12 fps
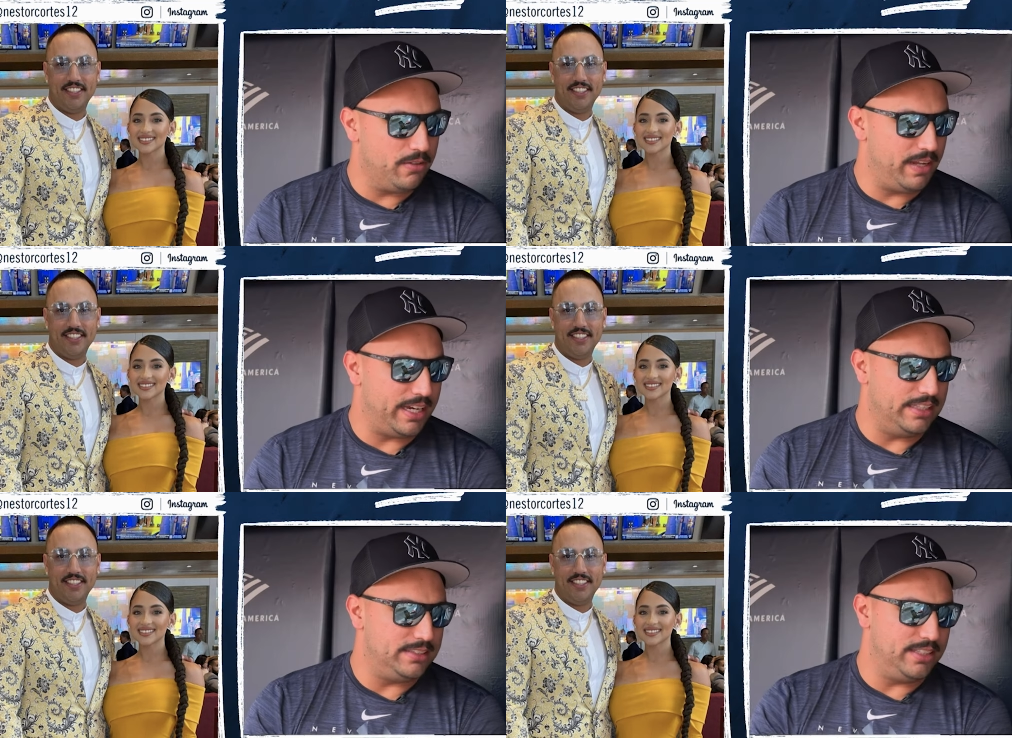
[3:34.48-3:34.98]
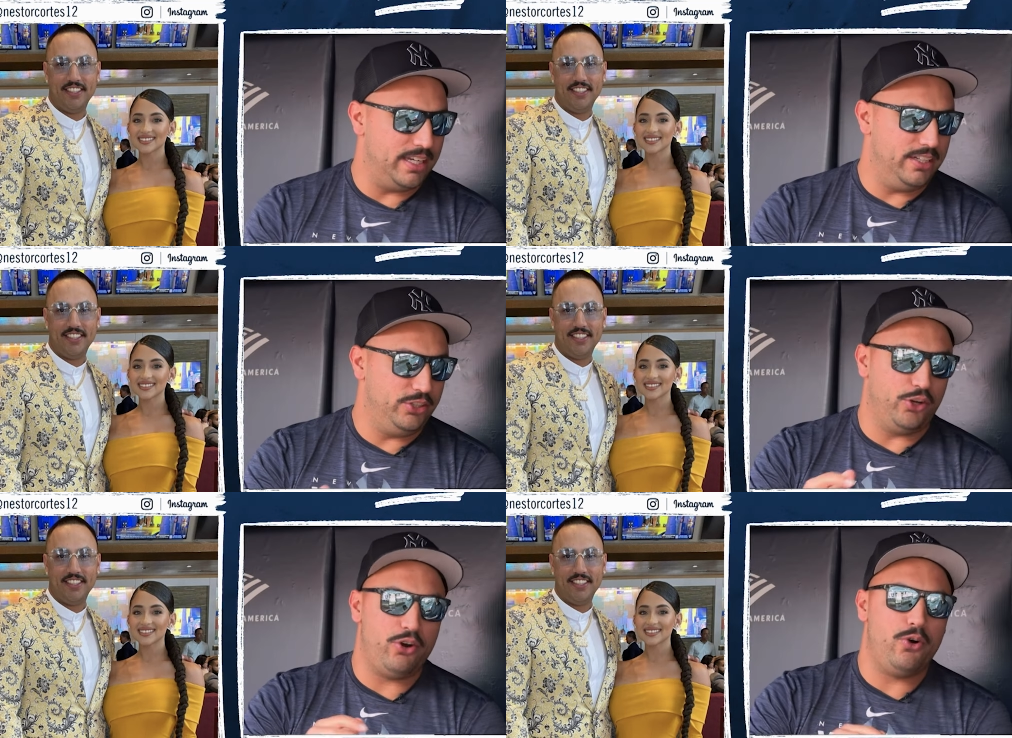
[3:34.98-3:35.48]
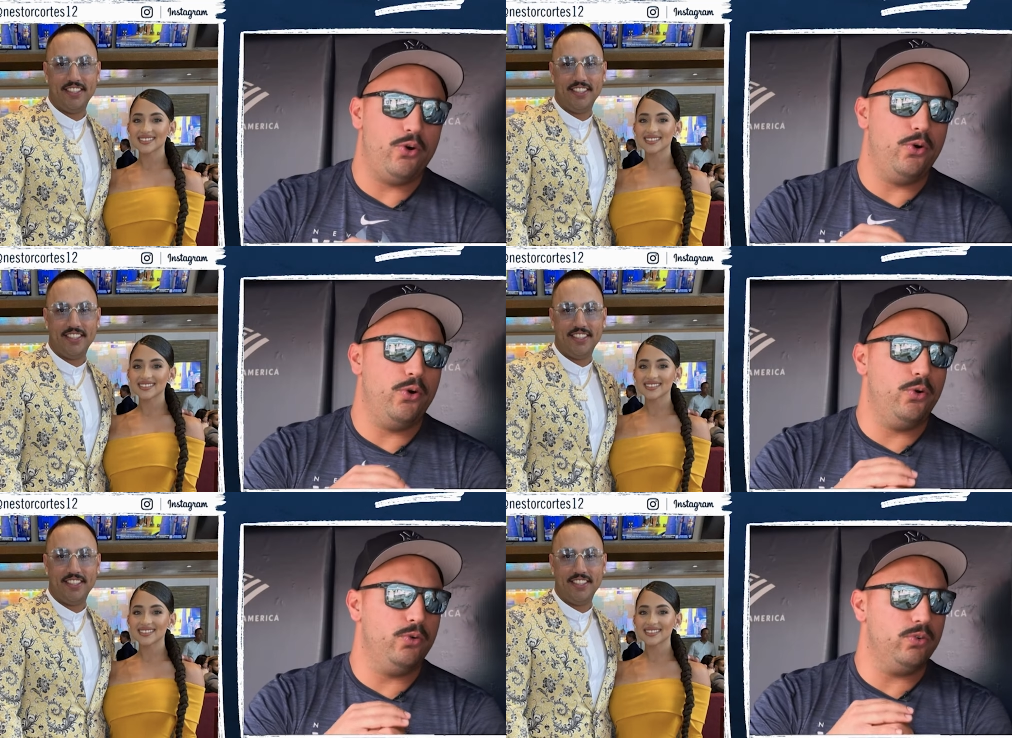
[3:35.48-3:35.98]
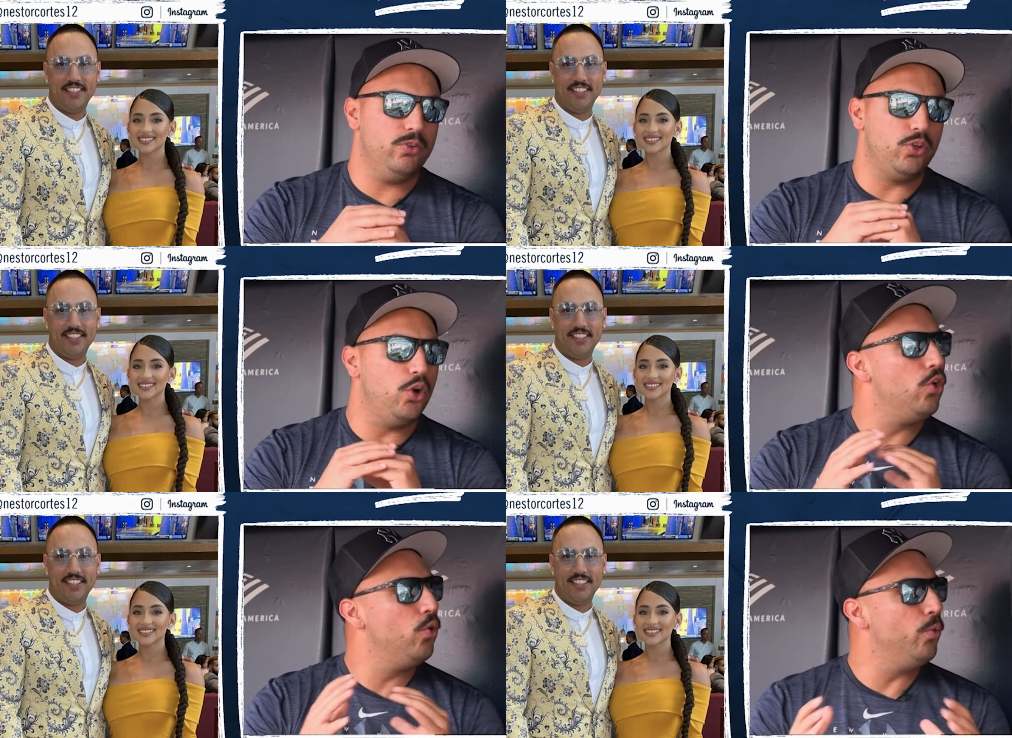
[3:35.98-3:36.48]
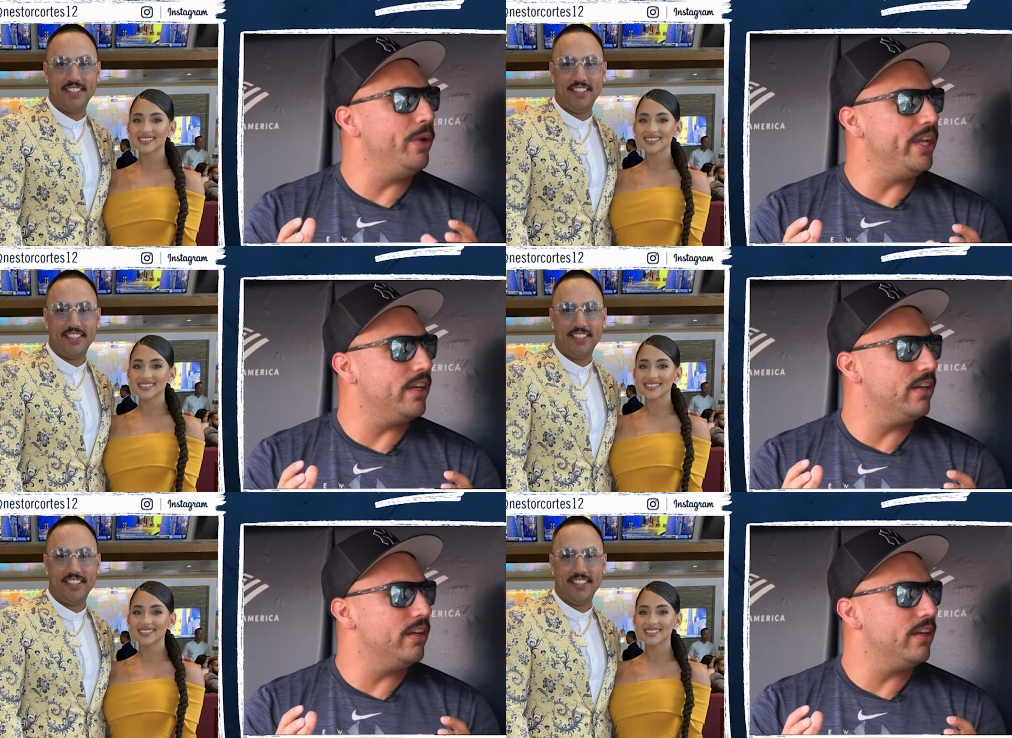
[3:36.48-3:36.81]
Speaker 1: of, like I said, the whole, the whole week.